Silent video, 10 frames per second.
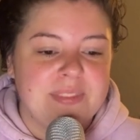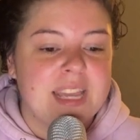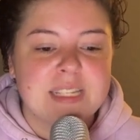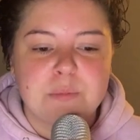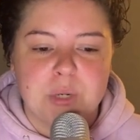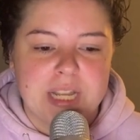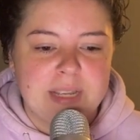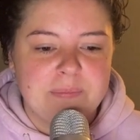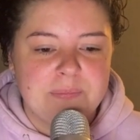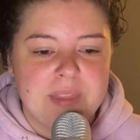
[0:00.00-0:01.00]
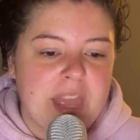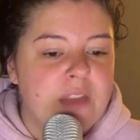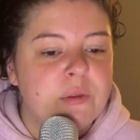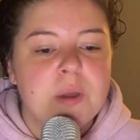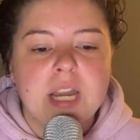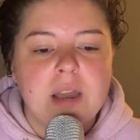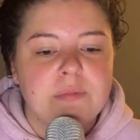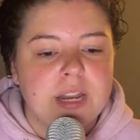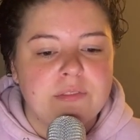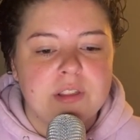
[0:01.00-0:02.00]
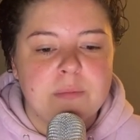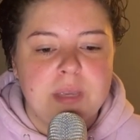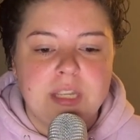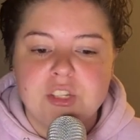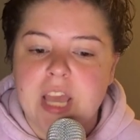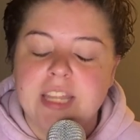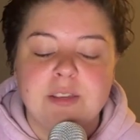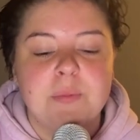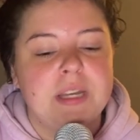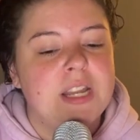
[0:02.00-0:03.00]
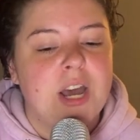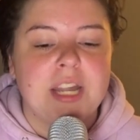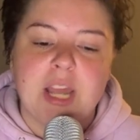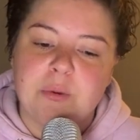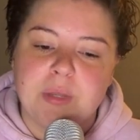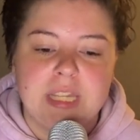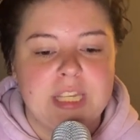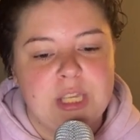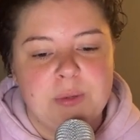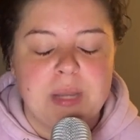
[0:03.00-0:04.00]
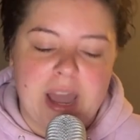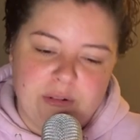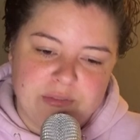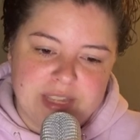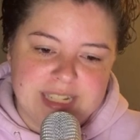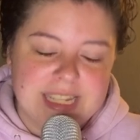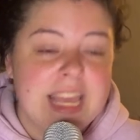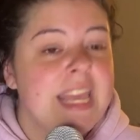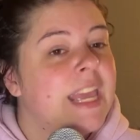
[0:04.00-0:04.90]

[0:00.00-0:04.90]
Next morning. Everyone got ready for the beach and you put on a really cute outfit.